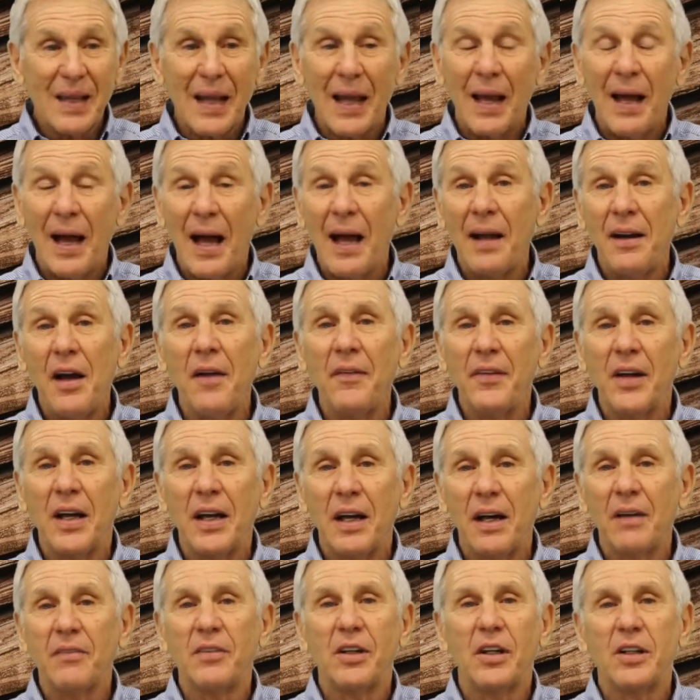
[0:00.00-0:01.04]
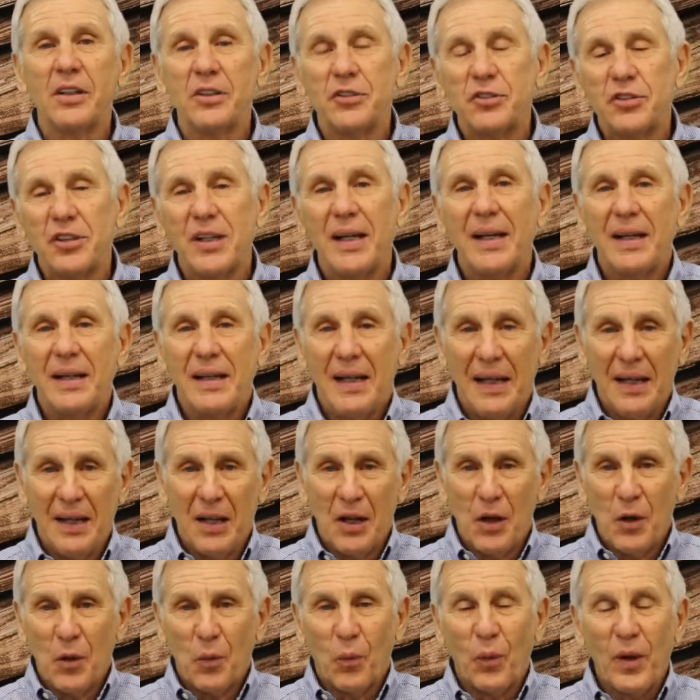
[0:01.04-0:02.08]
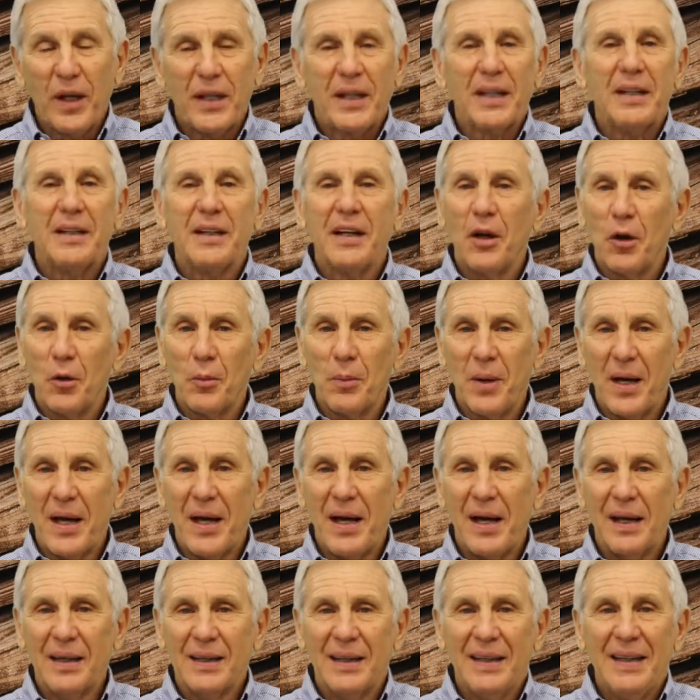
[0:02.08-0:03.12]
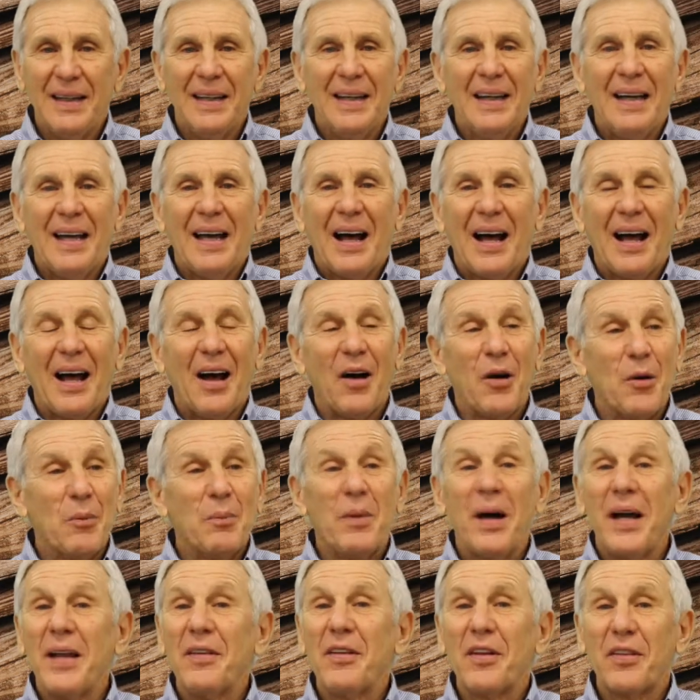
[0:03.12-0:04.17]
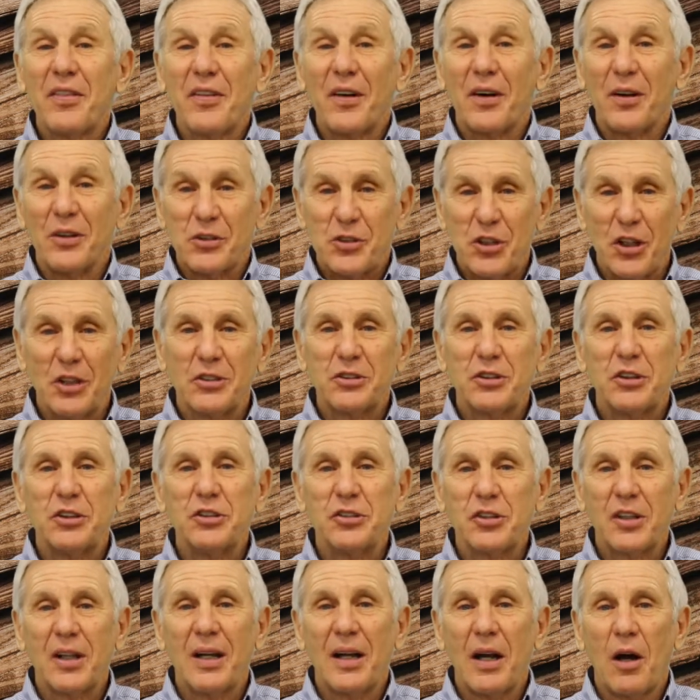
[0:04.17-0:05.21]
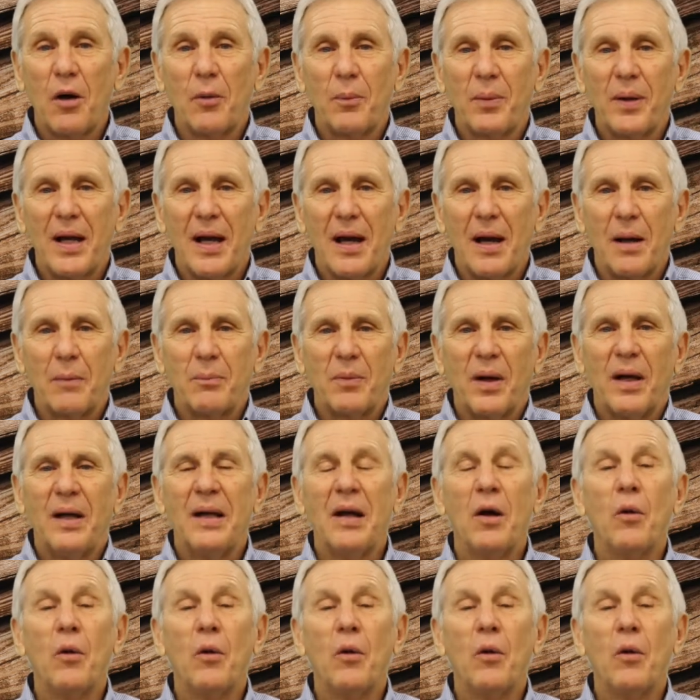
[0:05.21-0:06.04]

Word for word: I know the governor has said we can go back on May the 3rd. Churches can open up.